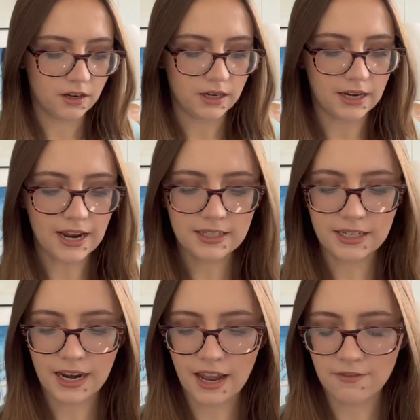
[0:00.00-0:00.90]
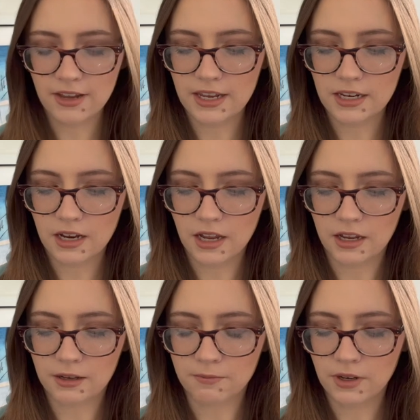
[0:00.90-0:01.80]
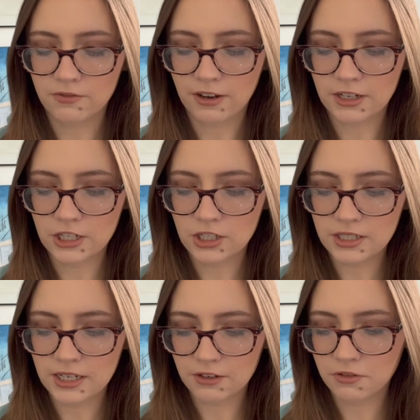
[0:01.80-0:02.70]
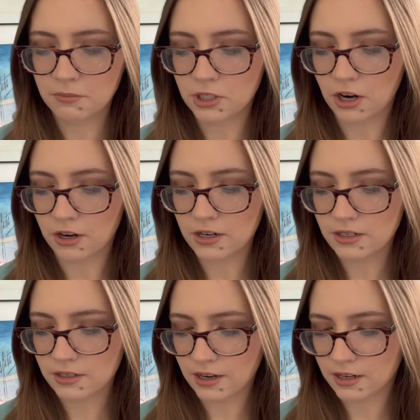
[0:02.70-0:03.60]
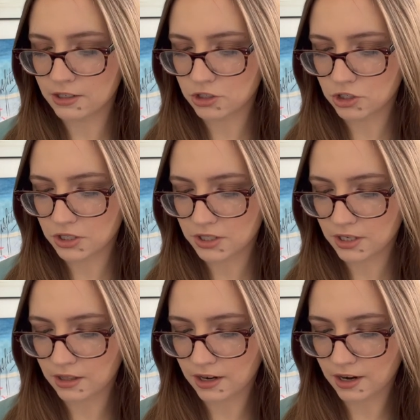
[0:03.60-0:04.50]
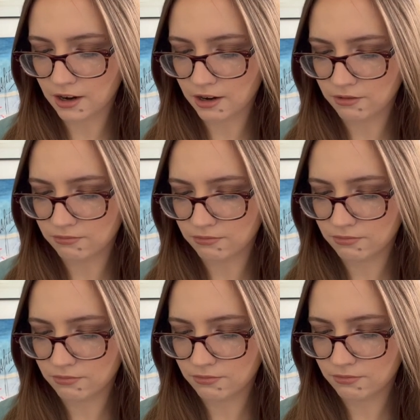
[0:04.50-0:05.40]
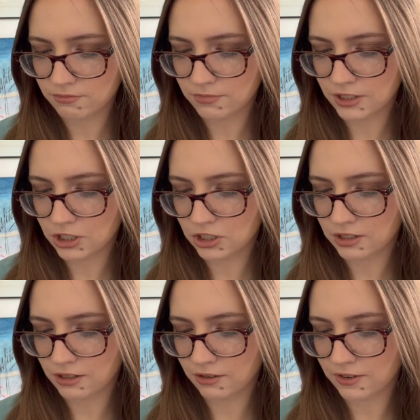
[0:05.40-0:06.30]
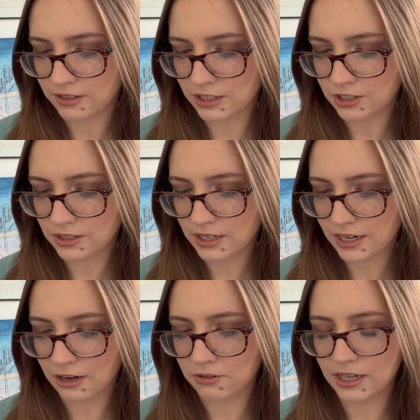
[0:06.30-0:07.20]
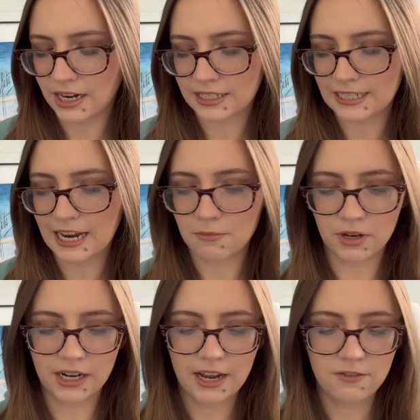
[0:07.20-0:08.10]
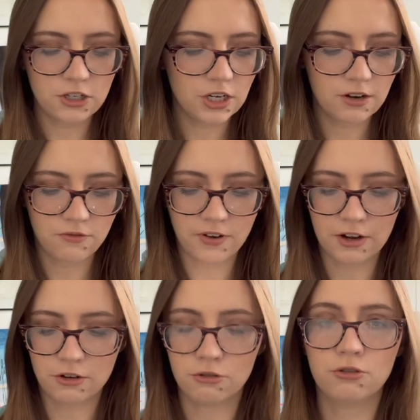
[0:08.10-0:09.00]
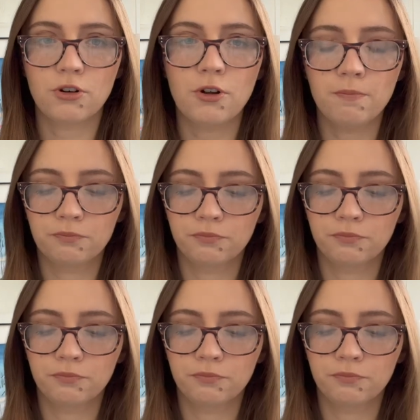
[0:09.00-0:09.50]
Next, I have a, um, foundation stick from Tarte, and it's just their, is it just like a foundation stick? I don't think it has a name, but I have the shade Fair Neutral,